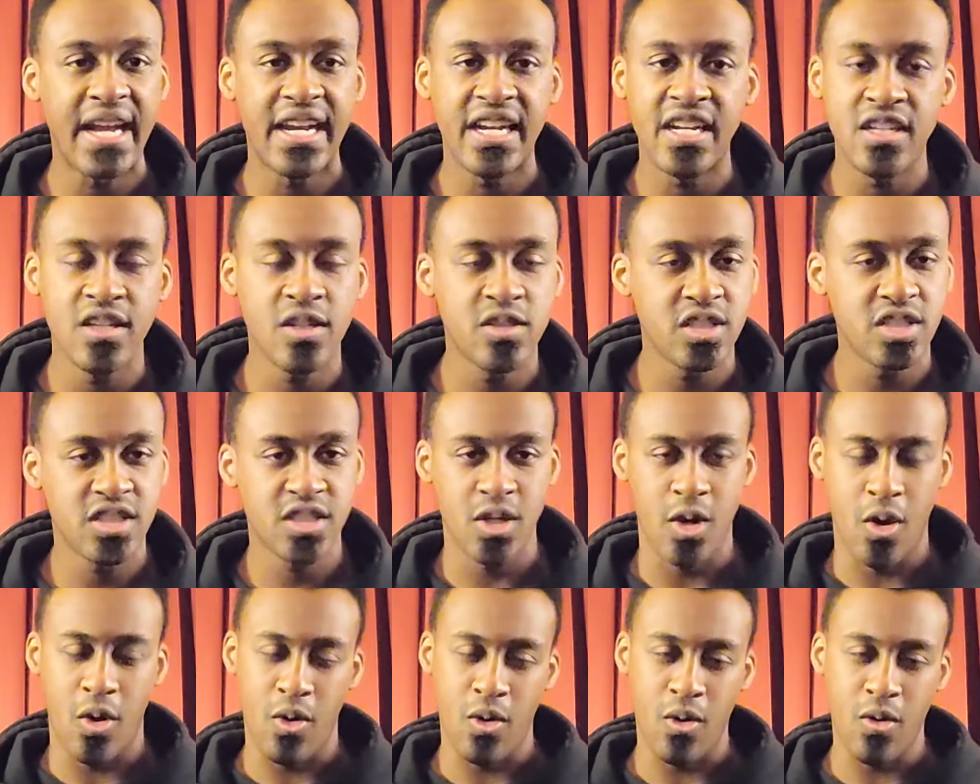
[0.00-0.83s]
in your
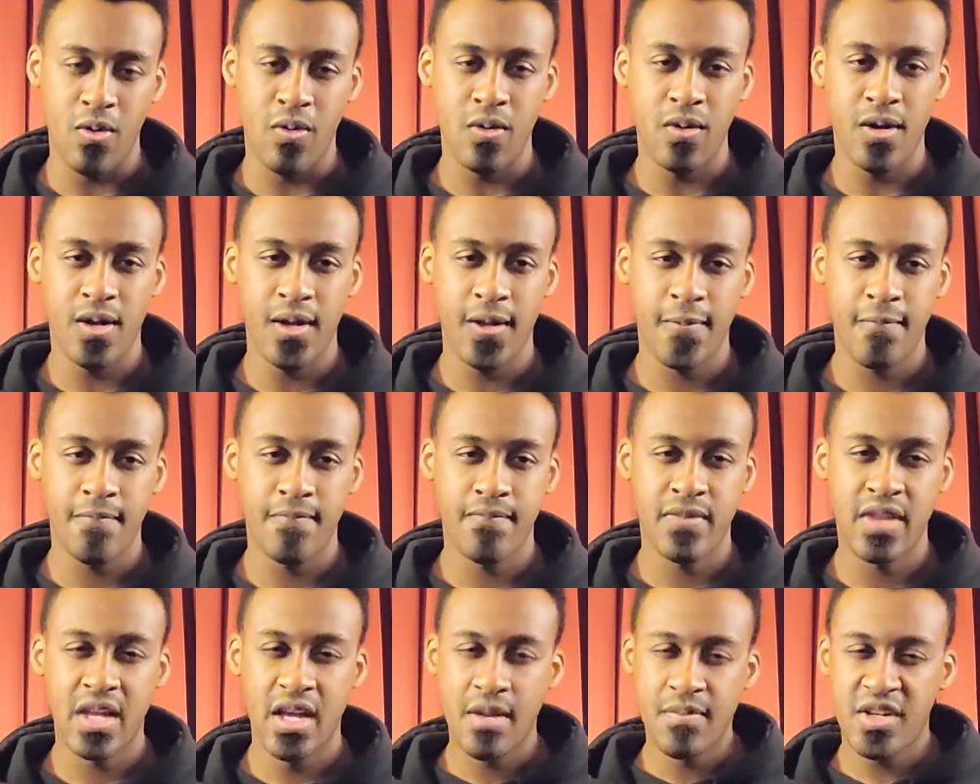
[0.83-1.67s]
soul.
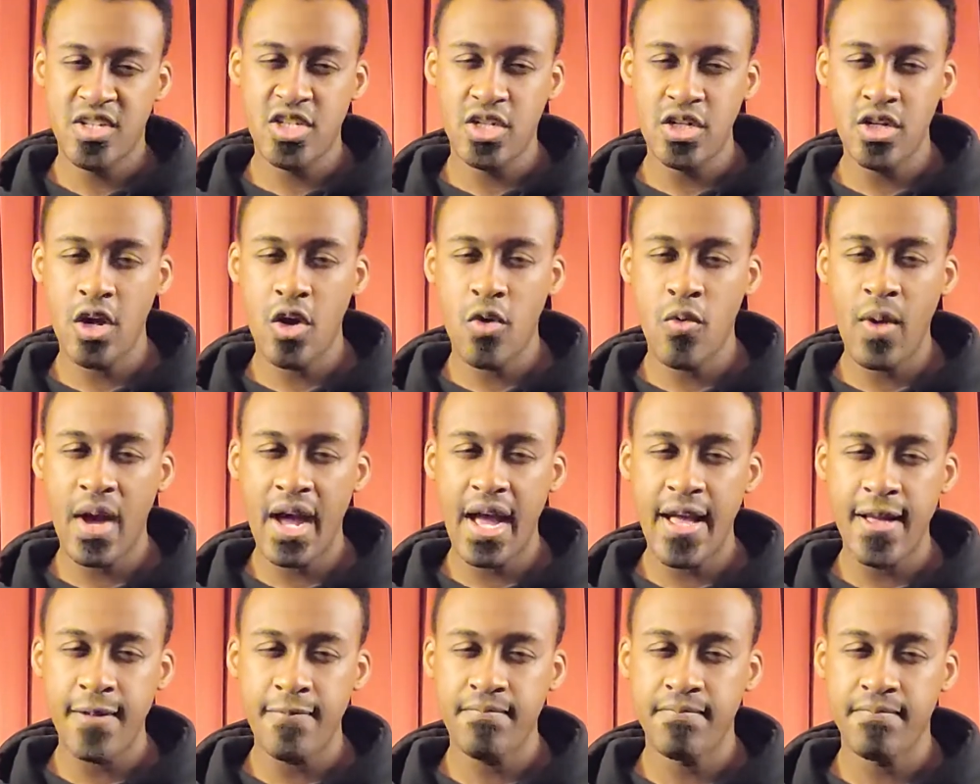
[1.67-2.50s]
But you know
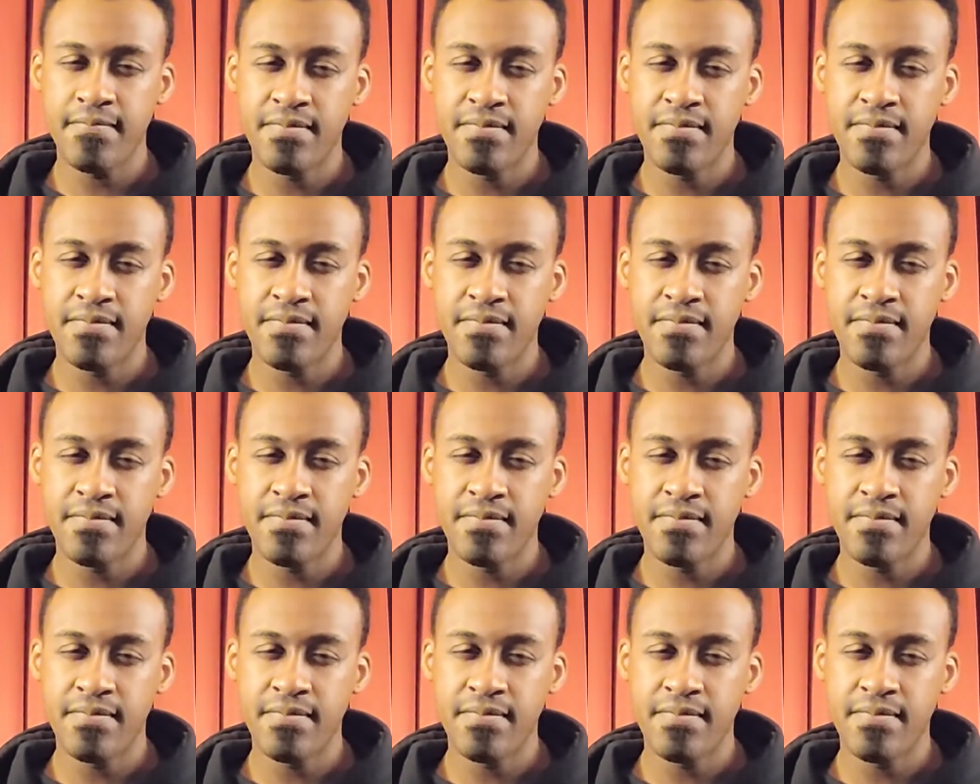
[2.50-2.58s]
what?